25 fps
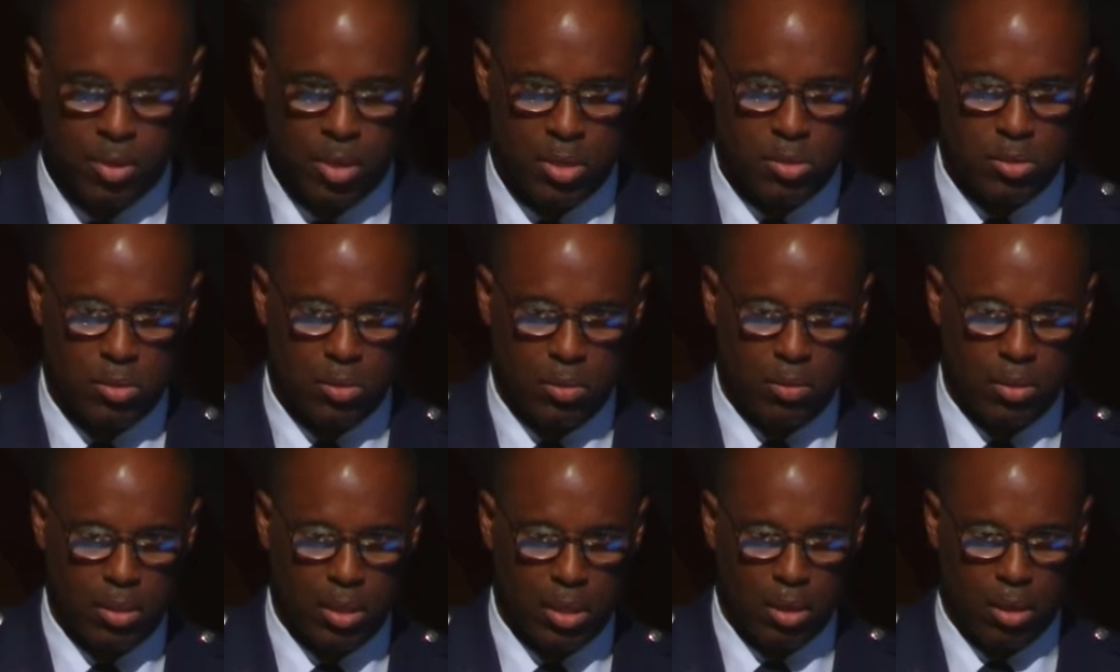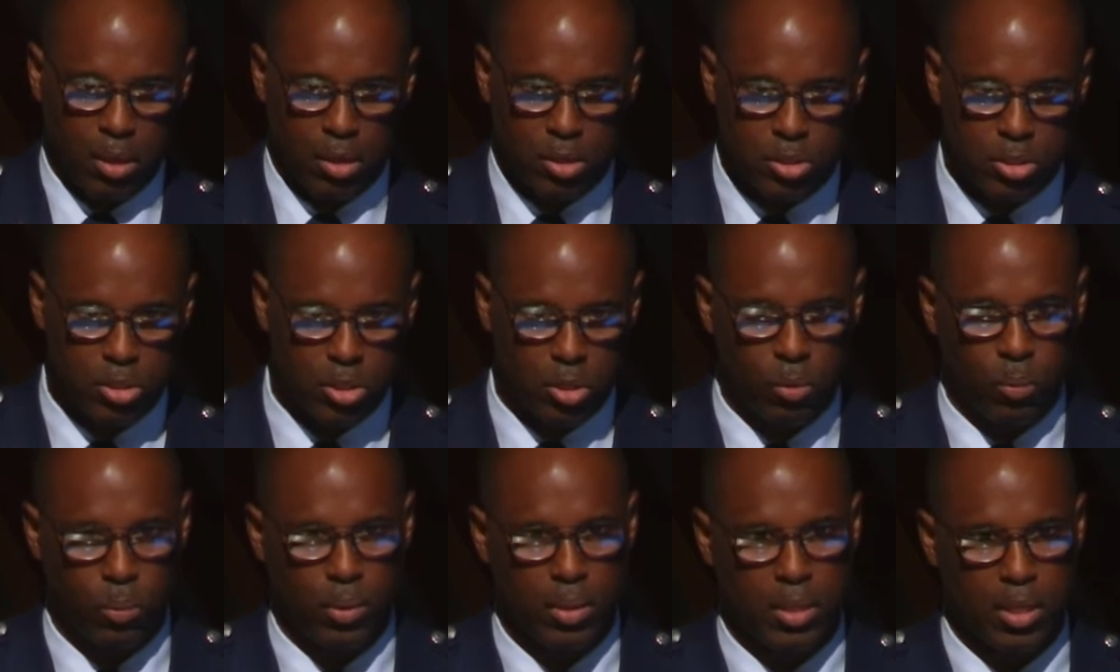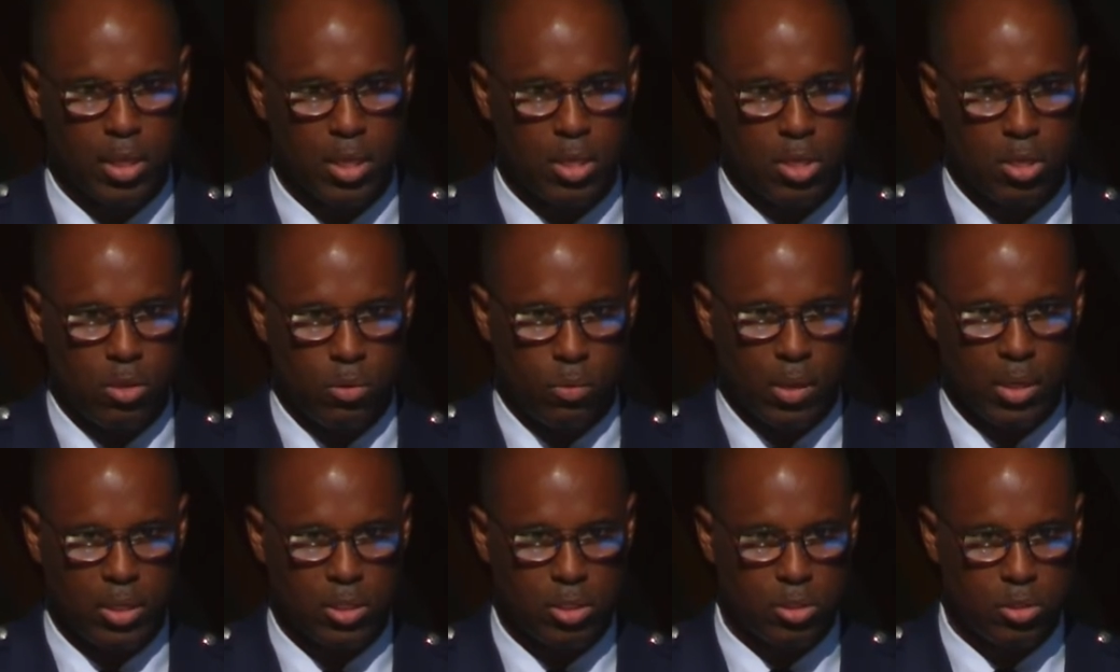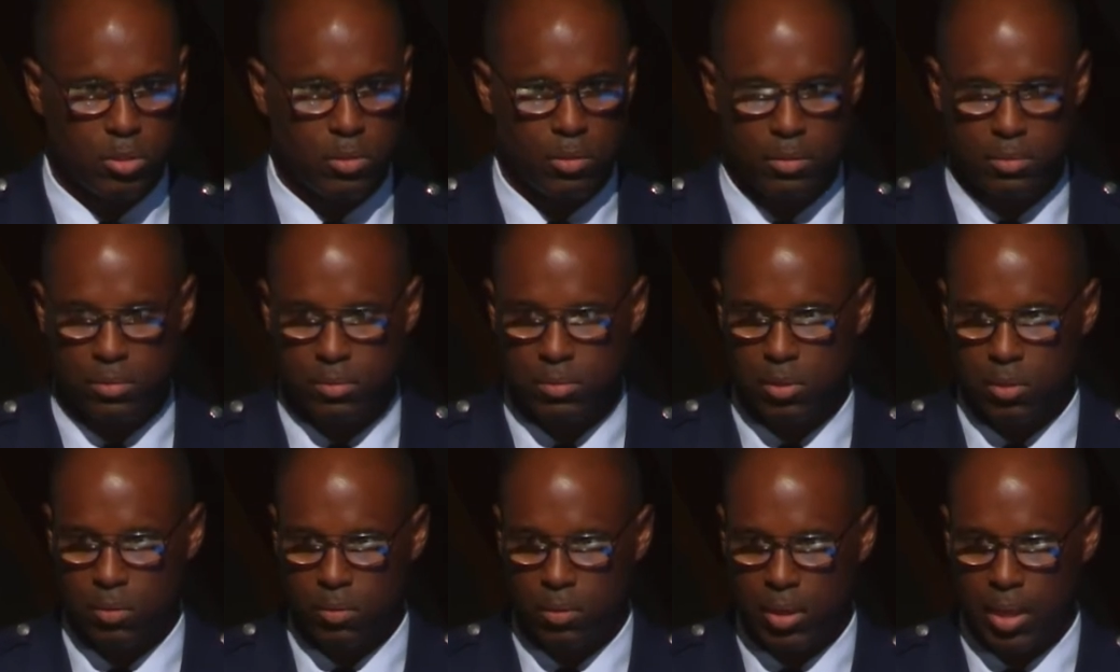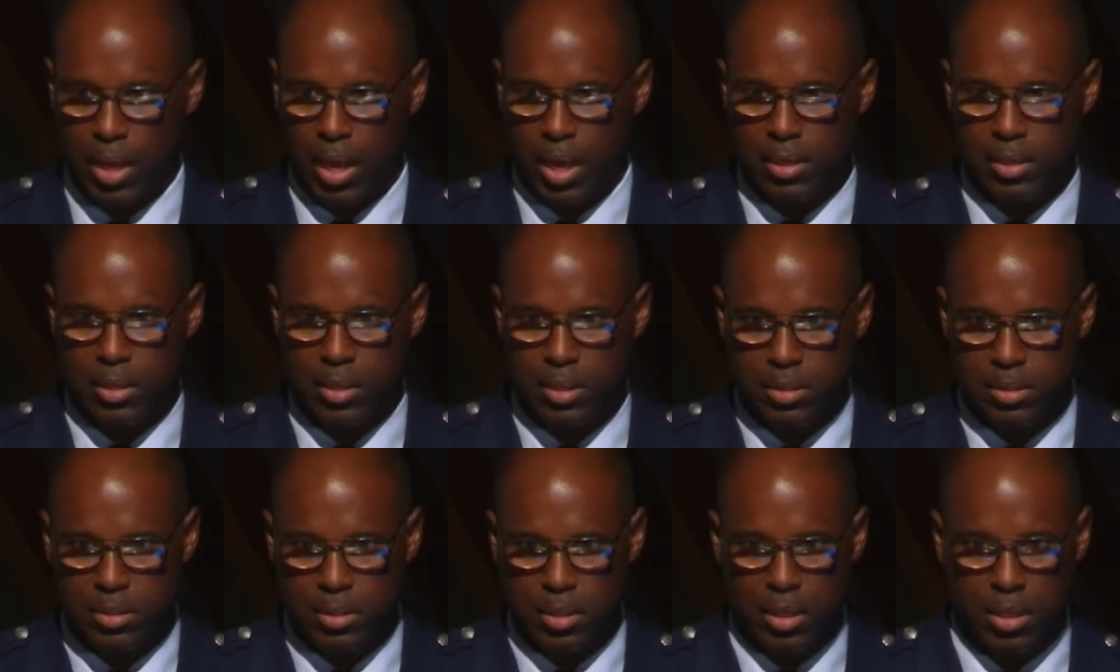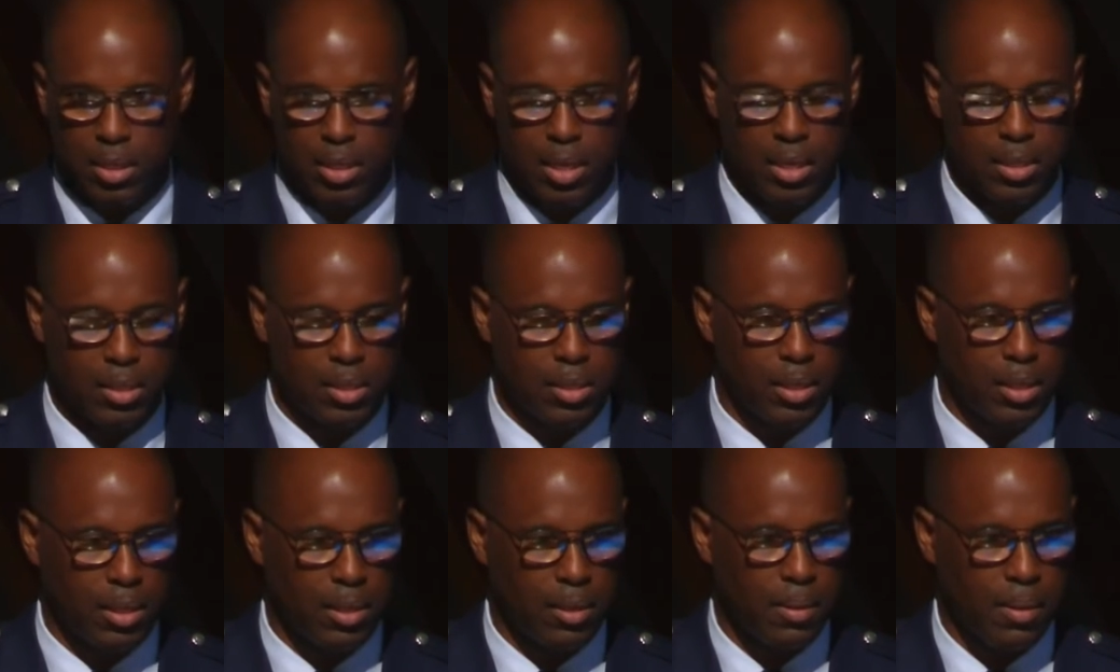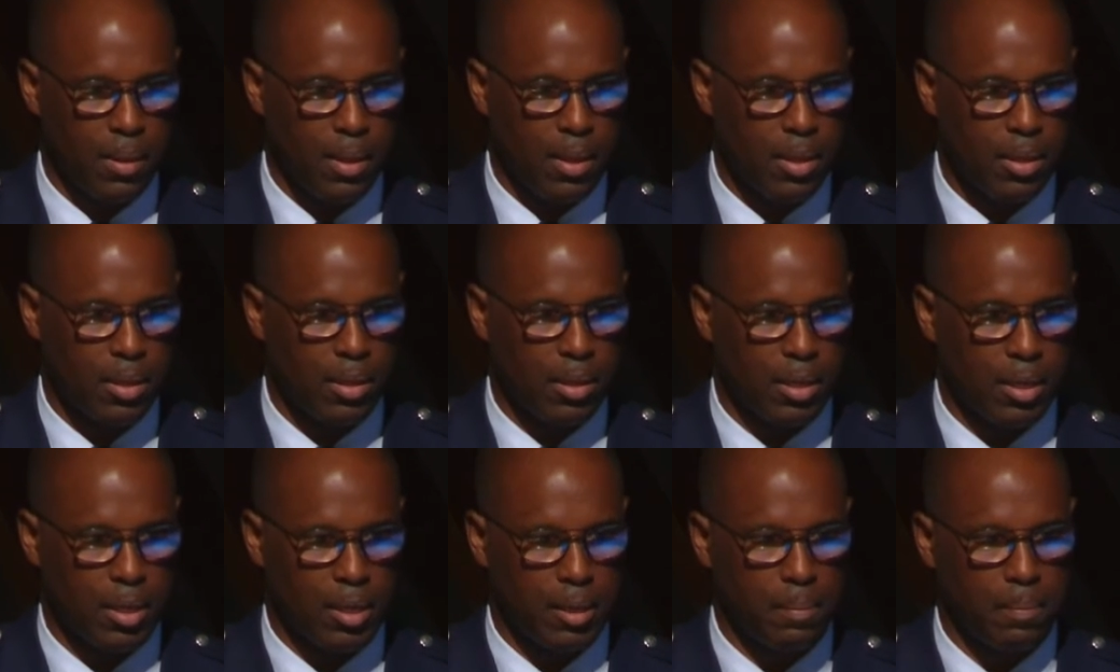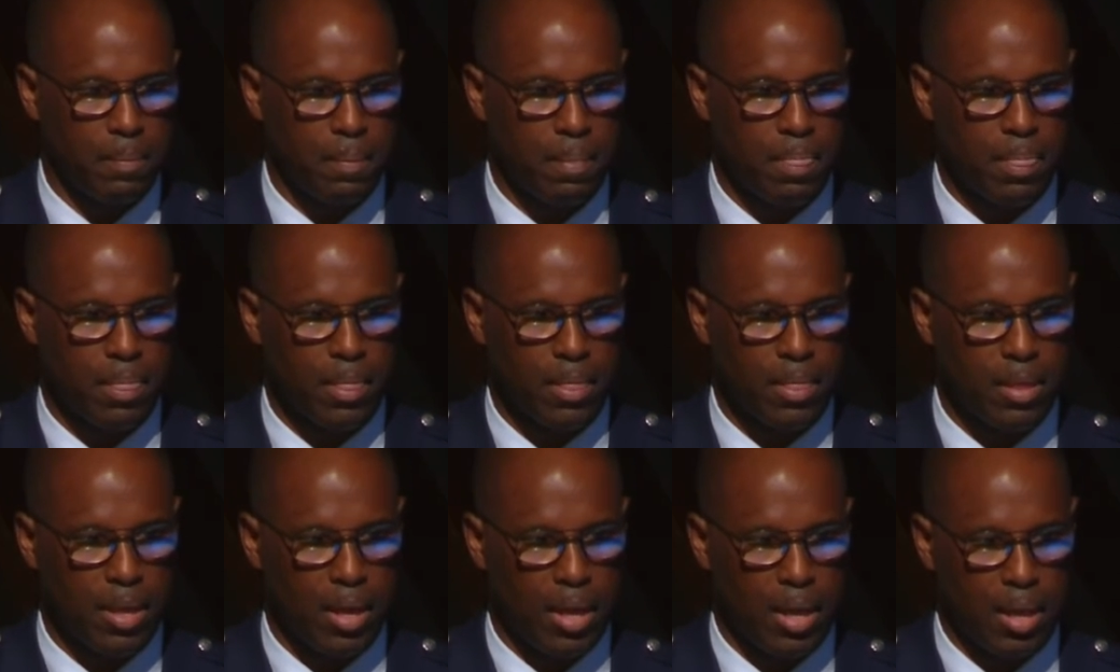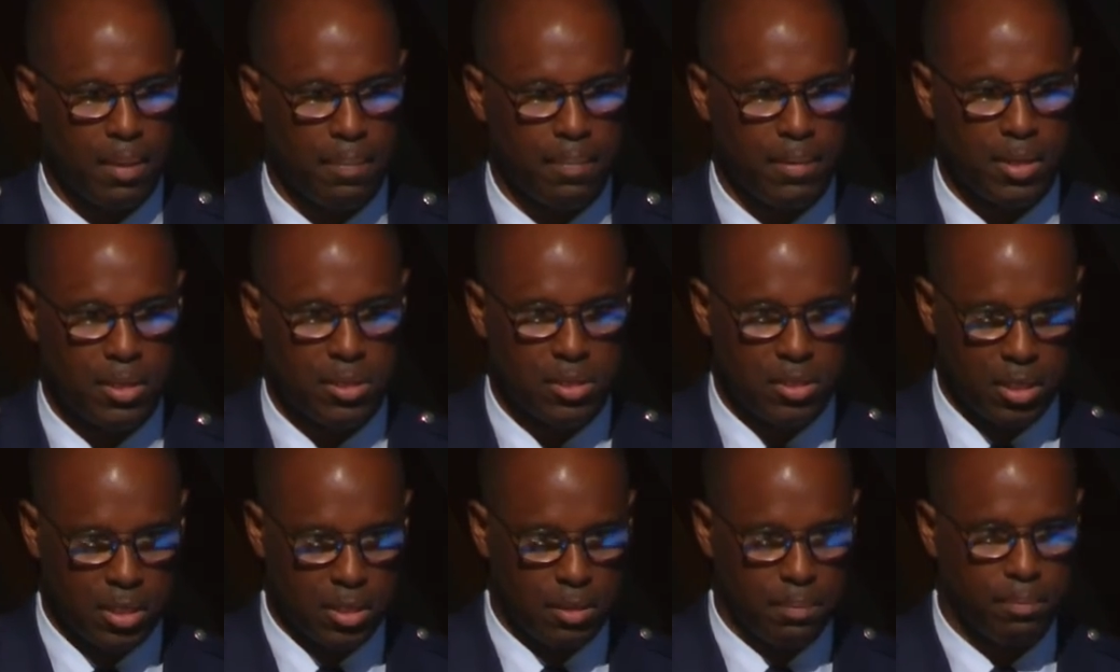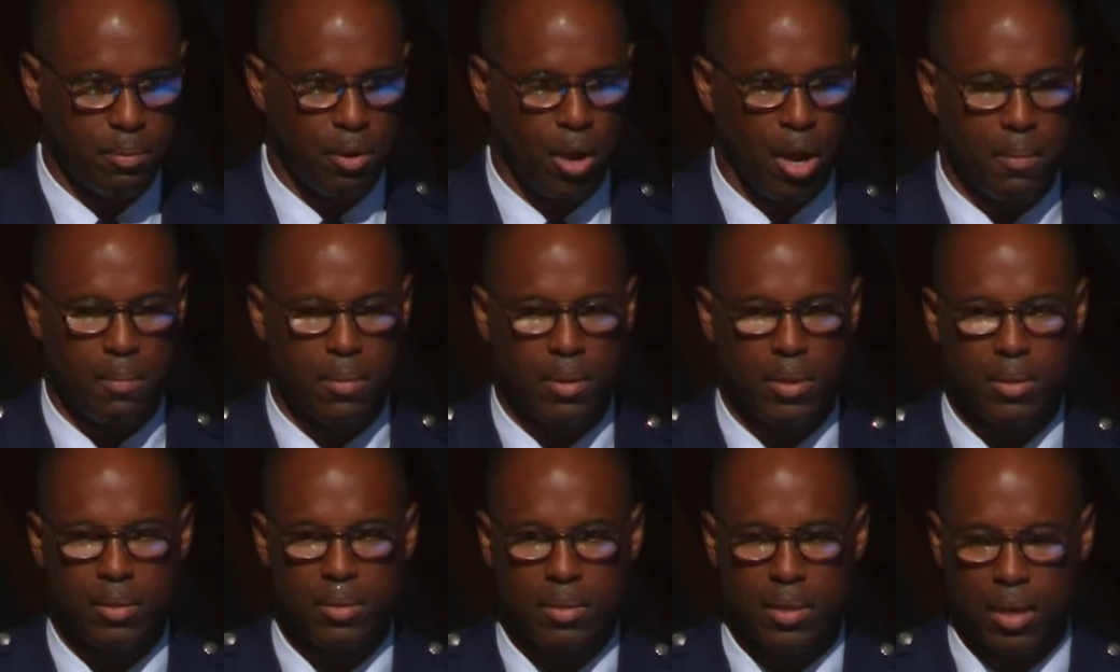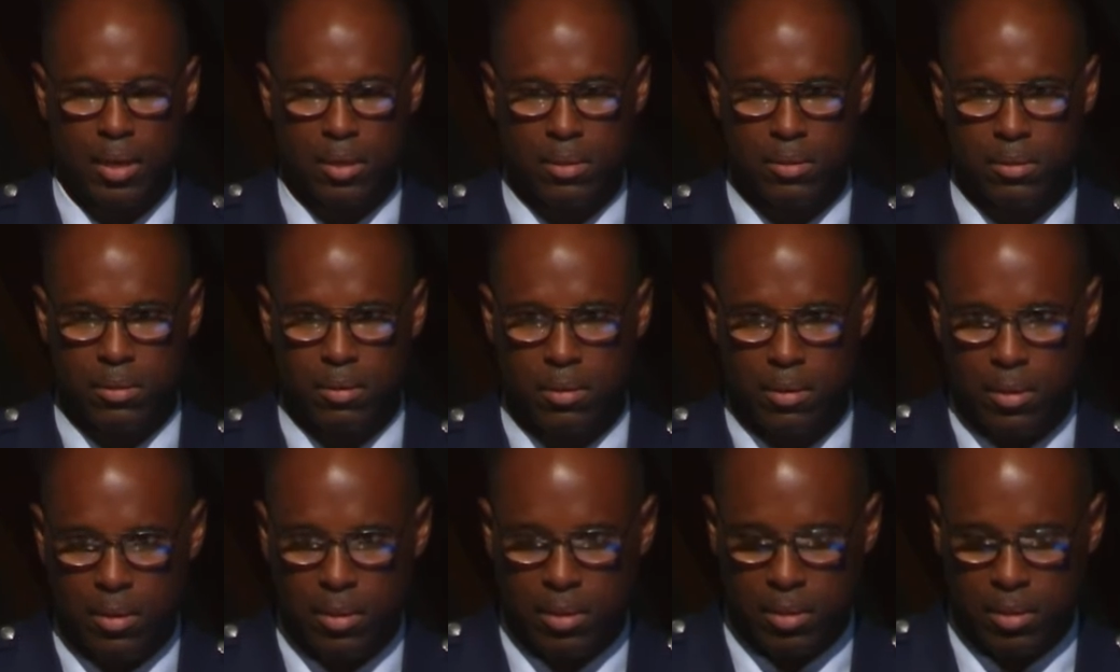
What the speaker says: Certainly also within USU, I was so glad to see that the APG department and Dr.